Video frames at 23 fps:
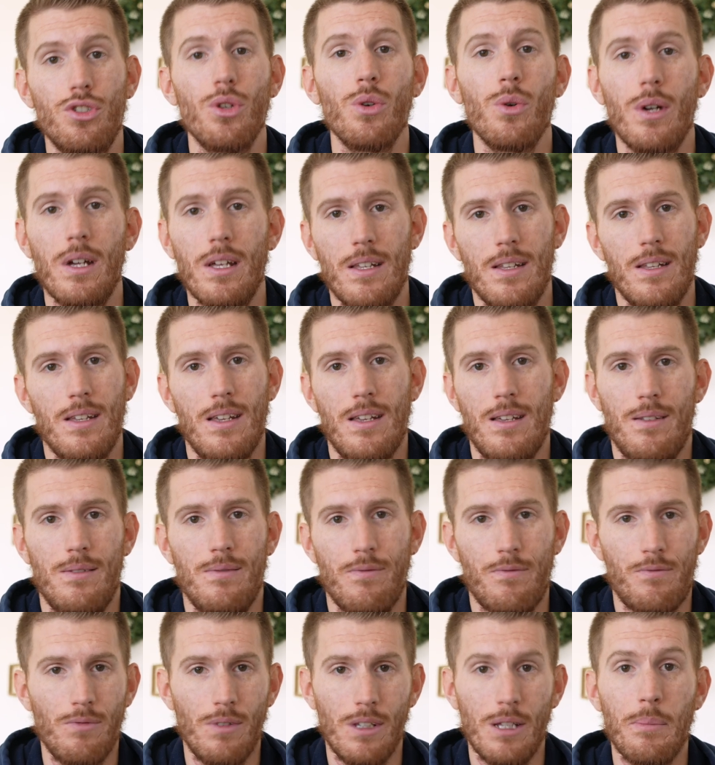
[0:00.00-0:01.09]
do it
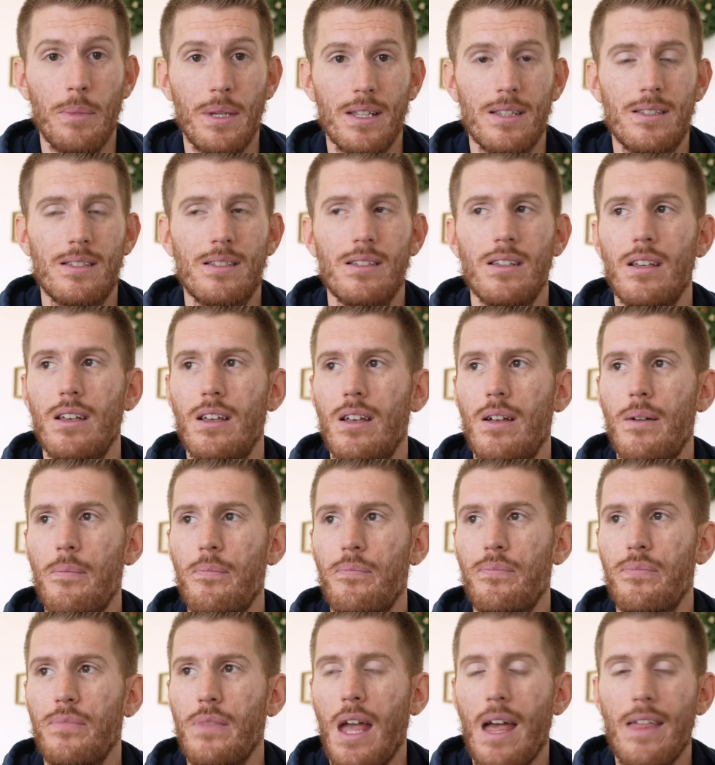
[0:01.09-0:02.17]
limits.
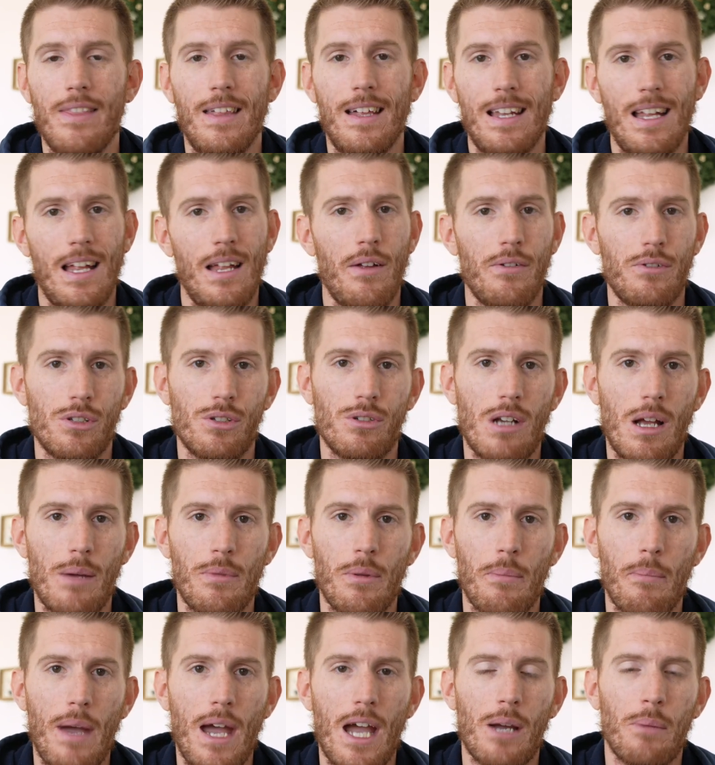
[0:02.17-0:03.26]
And then I have to grab the
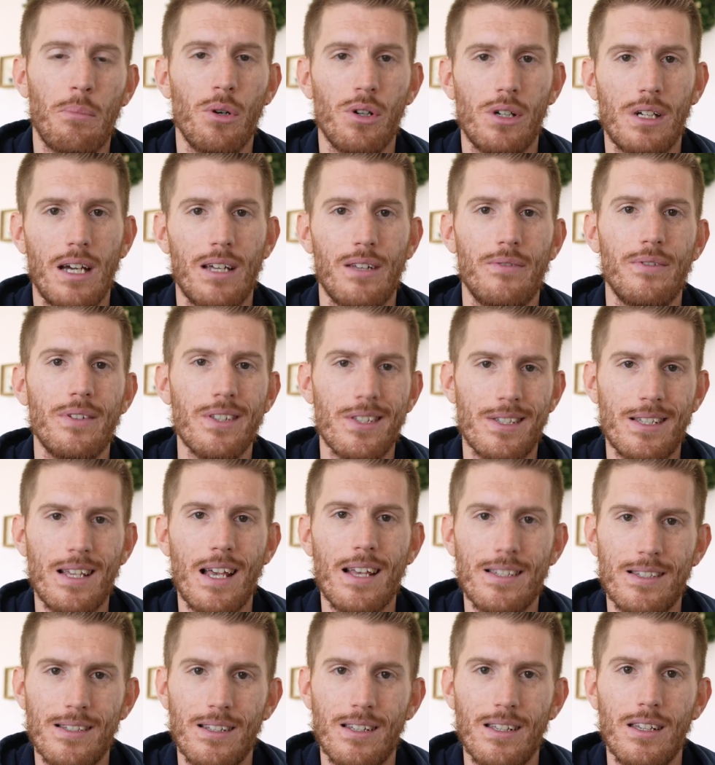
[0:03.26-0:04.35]
MacBook out of
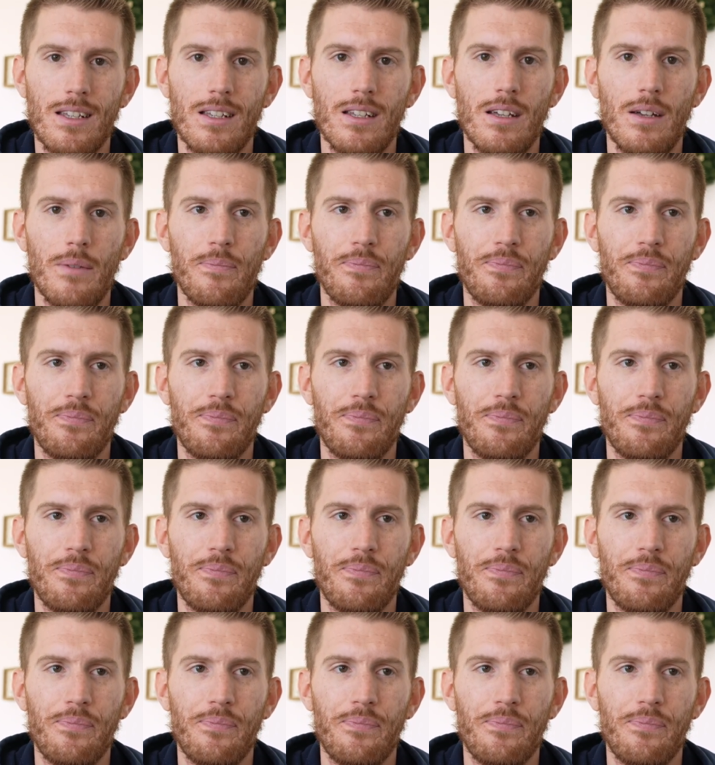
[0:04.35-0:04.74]
necessity,